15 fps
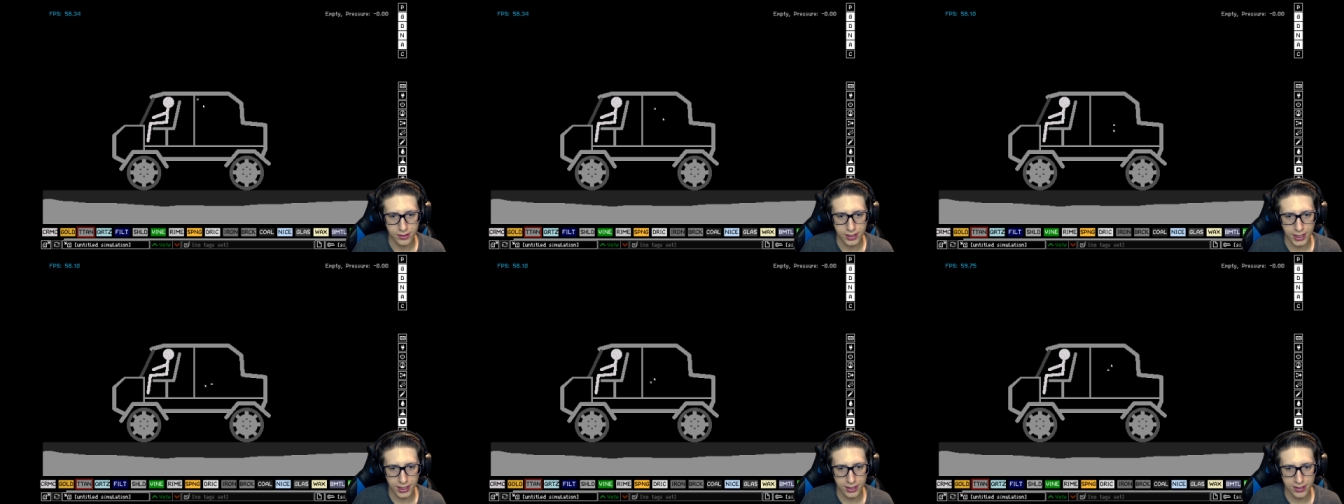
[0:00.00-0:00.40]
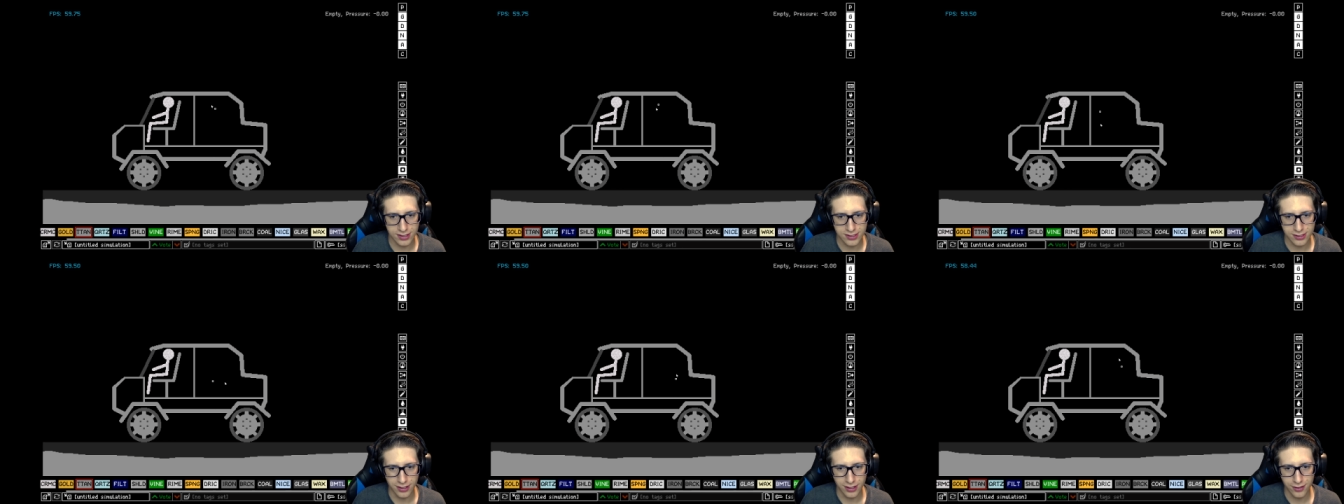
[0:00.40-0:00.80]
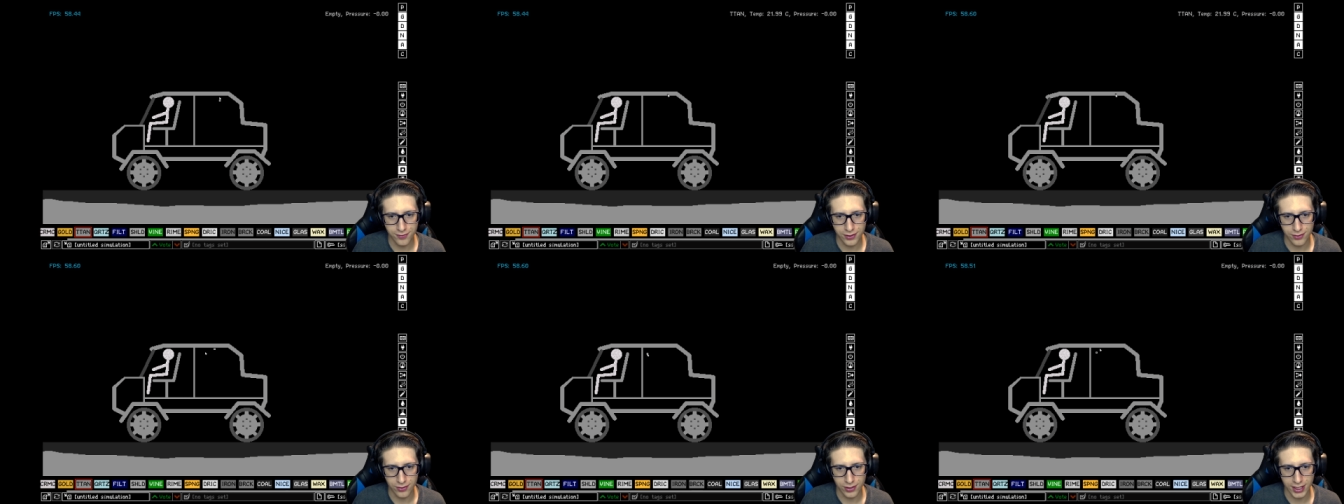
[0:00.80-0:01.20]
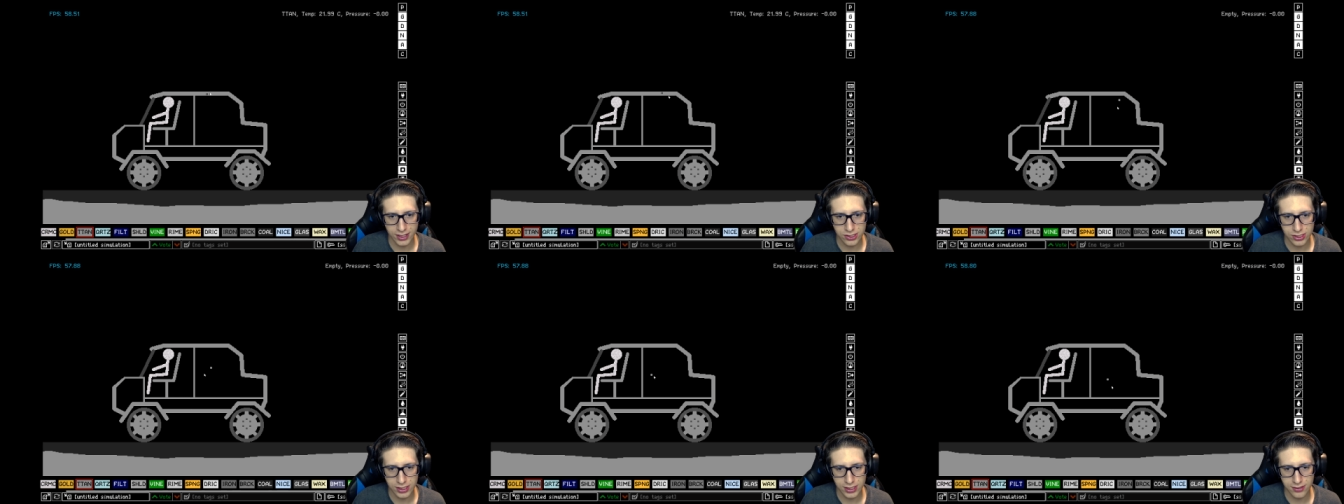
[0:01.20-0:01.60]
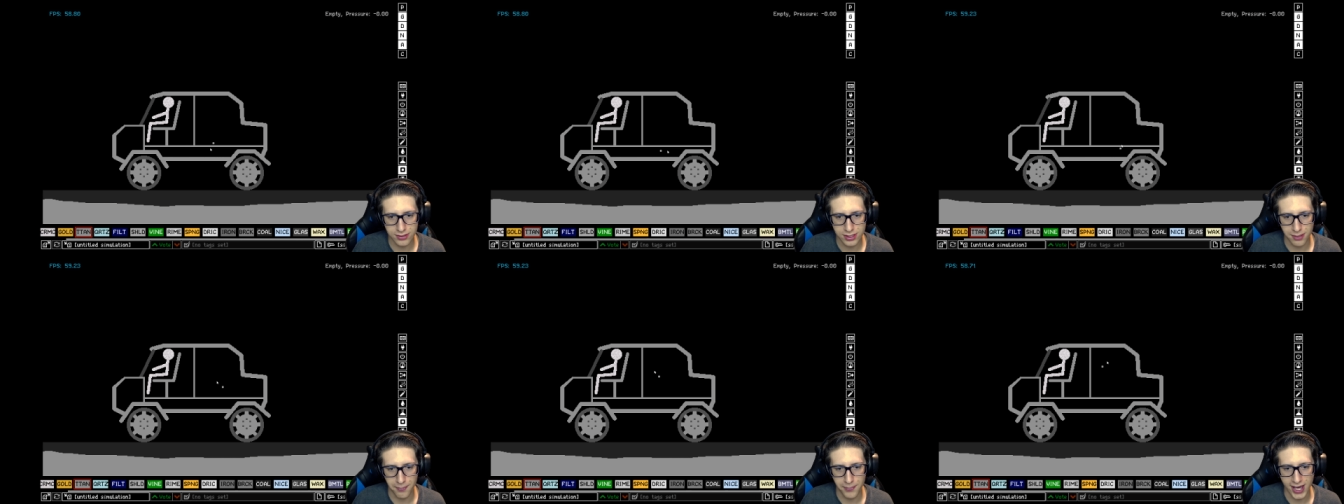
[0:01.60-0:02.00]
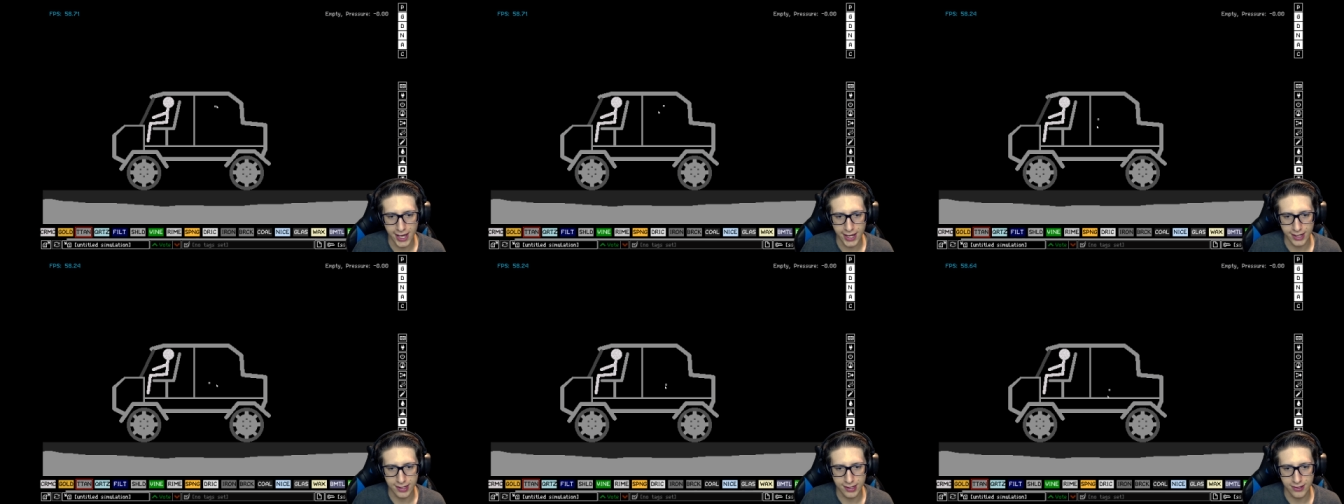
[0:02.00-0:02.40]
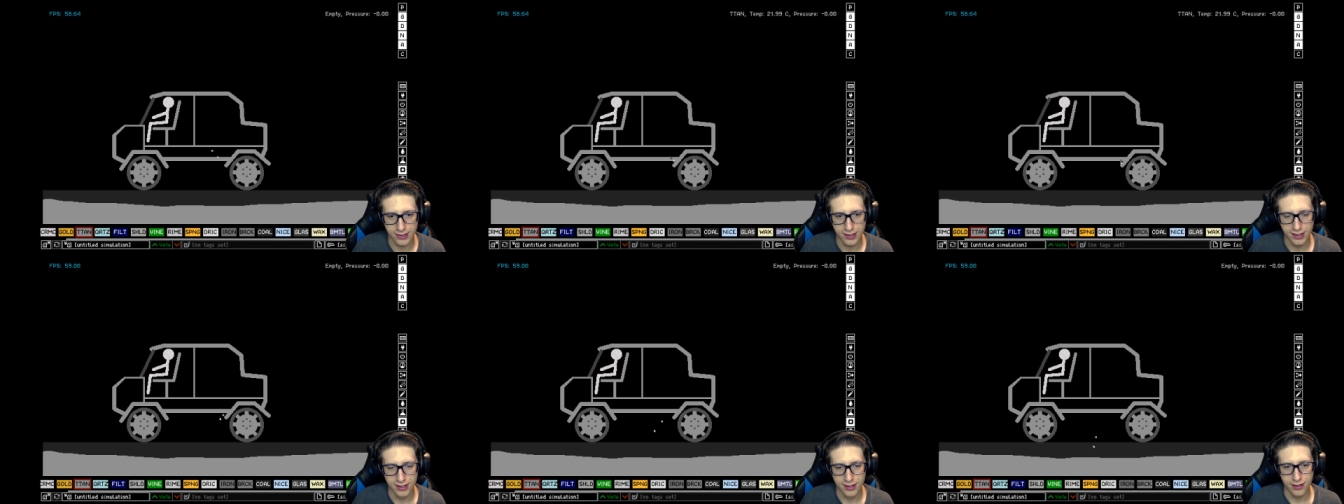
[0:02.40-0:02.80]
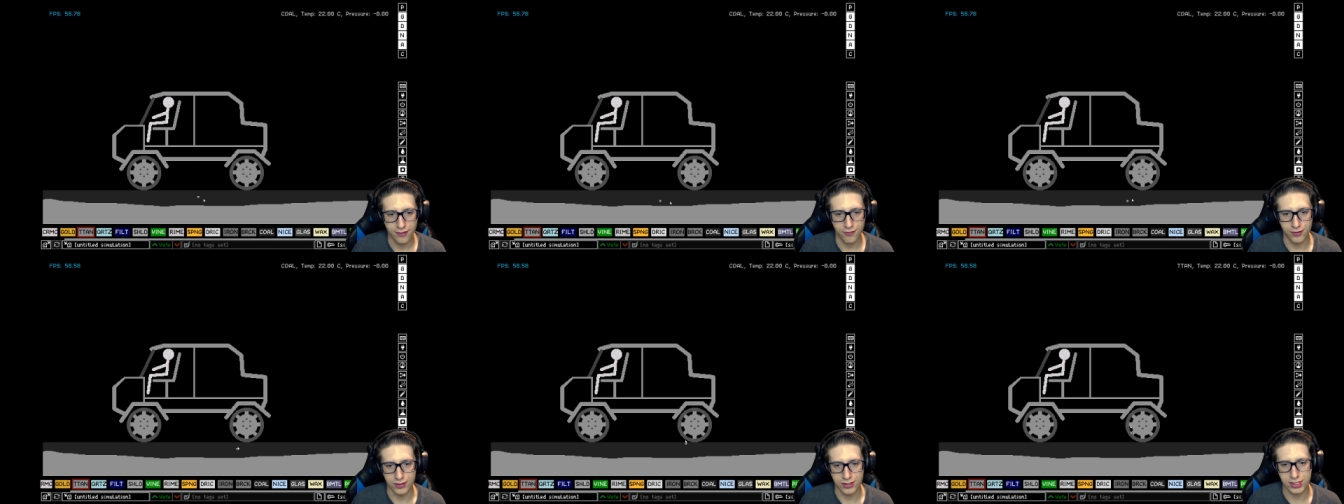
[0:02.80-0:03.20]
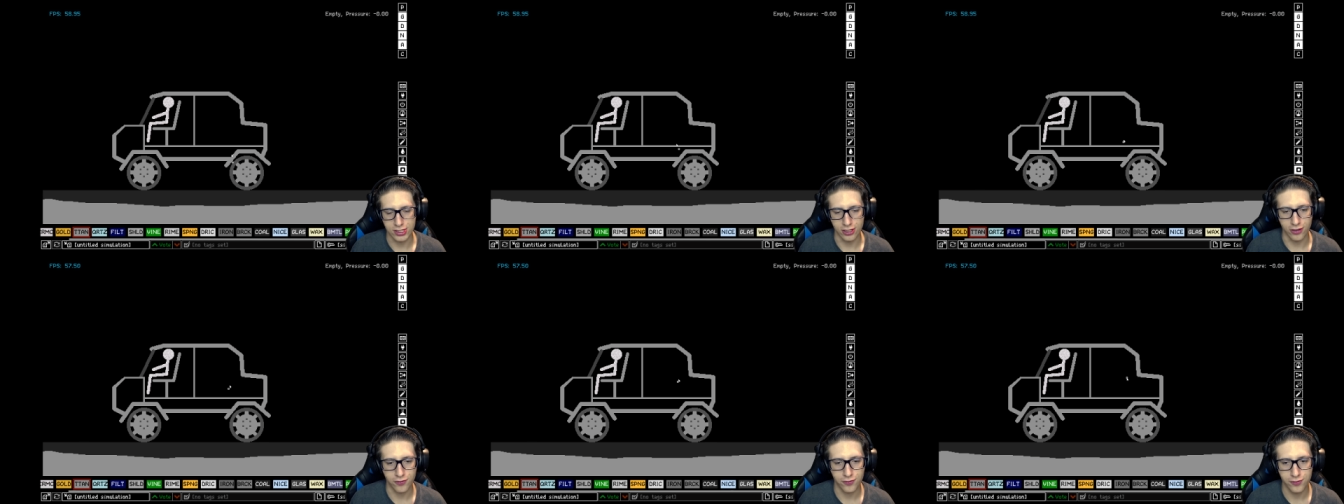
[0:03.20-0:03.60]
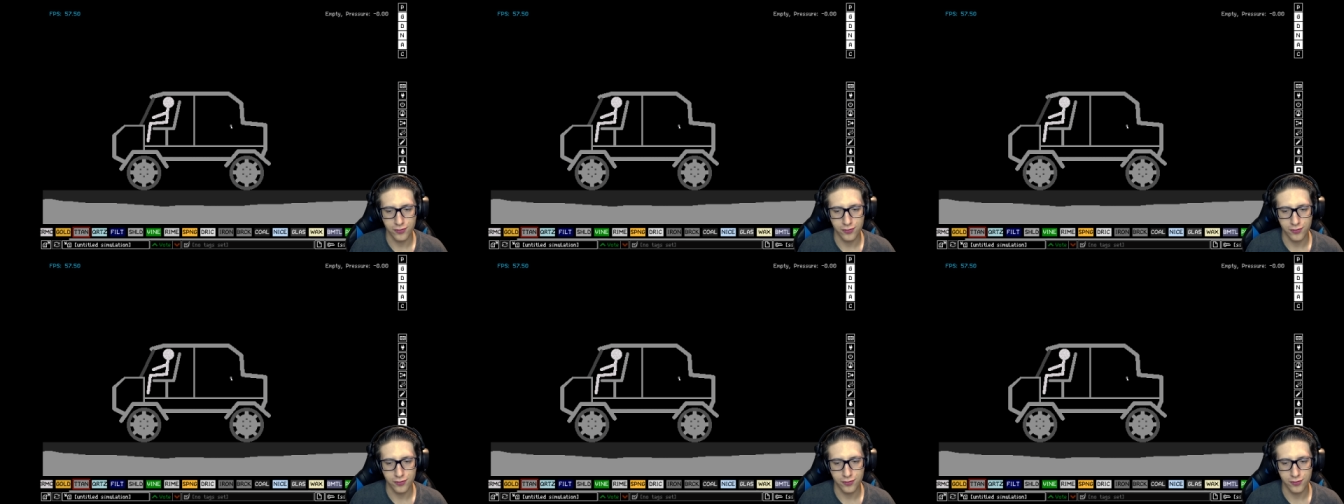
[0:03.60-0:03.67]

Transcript: Cut this off and we'll actually use the back for stuff.